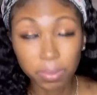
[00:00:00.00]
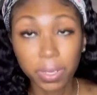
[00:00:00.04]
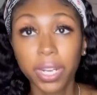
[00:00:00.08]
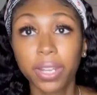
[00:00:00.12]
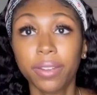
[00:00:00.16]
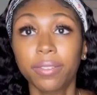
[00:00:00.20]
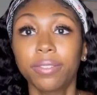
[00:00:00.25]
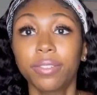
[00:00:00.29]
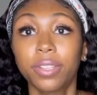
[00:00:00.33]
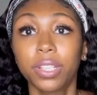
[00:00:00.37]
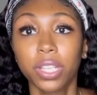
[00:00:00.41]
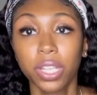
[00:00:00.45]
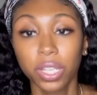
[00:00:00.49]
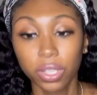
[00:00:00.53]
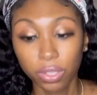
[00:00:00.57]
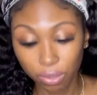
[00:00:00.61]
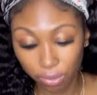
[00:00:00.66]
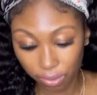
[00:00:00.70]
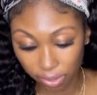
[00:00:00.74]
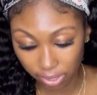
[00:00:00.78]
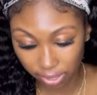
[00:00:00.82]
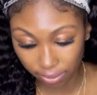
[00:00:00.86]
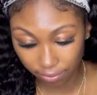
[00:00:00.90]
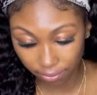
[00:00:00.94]
but I feel like you
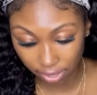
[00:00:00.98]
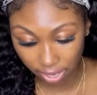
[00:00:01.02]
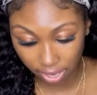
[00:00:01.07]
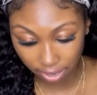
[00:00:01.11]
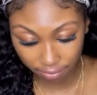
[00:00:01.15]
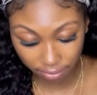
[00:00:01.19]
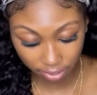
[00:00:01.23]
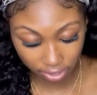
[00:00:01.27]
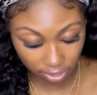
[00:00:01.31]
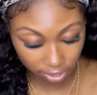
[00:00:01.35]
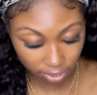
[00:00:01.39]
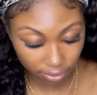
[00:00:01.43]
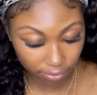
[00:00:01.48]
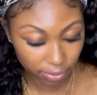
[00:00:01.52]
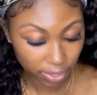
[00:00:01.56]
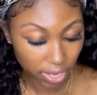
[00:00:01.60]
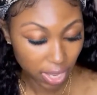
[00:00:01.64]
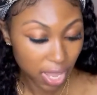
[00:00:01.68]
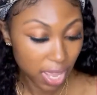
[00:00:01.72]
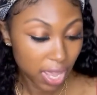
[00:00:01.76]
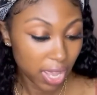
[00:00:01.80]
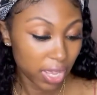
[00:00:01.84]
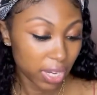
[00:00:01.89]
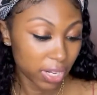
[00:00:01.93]
can never have enough.
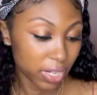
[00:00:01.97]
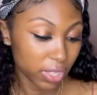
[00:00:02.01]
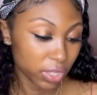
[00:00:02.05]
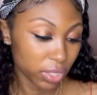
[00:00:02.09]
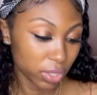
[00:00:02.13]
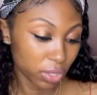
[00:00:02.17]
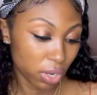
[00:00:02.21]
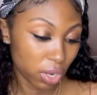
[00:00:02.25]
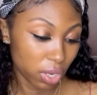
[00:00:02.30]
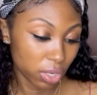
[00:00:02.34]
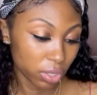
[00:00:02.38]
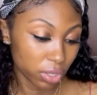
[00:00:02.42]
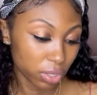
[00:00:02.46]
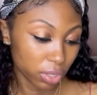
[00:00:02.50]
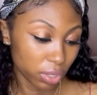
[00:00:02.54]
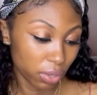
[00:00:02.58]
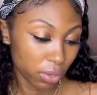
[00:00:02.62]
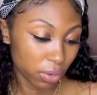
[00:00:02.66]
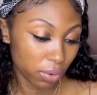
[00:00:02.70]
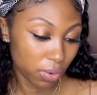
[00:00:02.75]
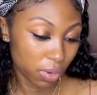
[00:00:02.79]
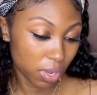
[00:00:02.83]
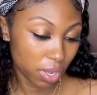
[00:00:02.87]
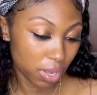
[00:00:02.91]
And it's
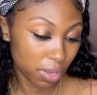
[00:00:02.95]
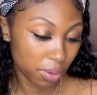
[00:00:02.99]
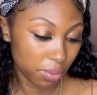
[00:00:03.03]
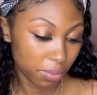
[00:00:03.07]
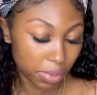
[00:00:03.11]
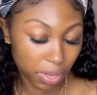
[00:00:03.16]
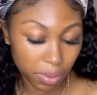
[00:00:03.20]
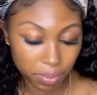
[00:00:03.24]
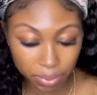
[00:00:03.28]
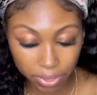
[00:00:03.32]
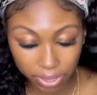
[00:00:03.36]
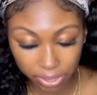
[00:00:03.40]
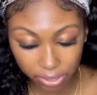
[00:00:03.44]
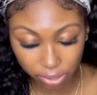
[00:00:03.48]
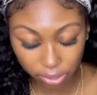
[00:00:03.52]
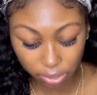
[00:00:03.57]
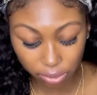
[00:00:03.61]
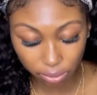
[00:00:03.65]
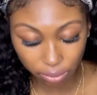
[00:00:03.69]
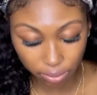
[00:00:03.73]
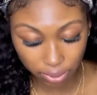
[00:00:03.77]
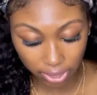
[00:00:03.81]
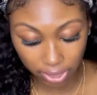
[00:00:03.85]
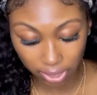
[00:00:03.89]
also a
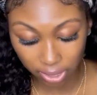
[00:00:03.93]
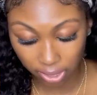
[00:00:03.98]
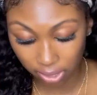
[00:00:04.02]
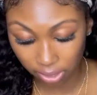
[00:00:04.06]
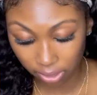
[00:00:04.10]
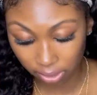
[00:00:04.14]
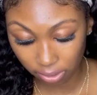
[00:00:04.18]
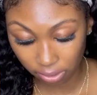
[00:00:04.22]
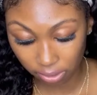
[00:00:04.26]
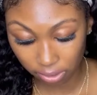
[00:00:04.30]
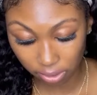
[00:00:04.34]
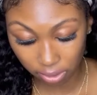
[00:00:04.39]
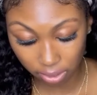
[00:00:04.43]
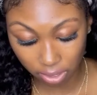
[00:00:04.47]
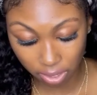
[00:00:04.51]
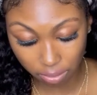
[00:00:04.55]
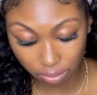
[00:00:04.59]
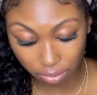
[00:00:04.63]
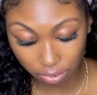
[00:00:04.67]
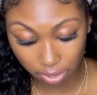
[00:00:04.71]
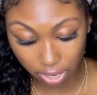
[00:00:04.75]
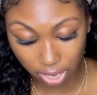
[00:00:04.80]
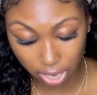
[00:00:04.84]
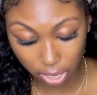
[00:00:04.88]
pencil and a
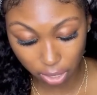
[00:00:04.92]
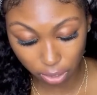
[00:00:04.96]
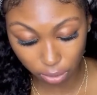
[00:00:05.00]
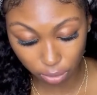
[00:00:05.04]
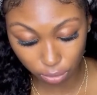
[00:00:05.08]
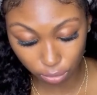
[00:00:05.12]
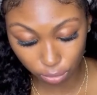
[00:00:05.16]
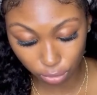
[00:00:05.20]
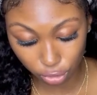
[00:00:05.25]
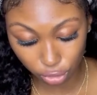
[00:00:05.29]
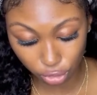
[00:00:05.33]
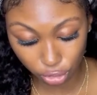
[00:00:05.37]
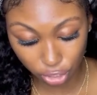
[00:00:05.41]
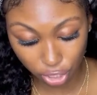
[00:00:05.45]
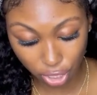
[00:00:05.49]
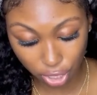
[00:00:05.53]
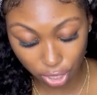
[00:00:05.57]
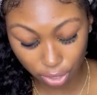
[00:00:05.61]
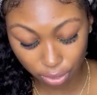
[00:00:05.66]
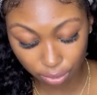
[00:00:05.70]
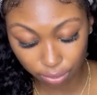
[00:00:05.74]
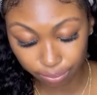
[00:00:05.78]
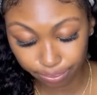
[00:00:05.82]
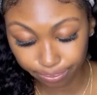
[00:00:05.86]
brow
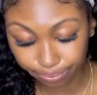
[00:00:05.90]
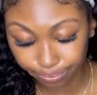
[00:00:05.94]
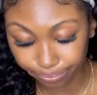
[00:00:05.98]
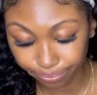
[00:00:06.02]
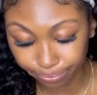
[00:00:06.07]
gel.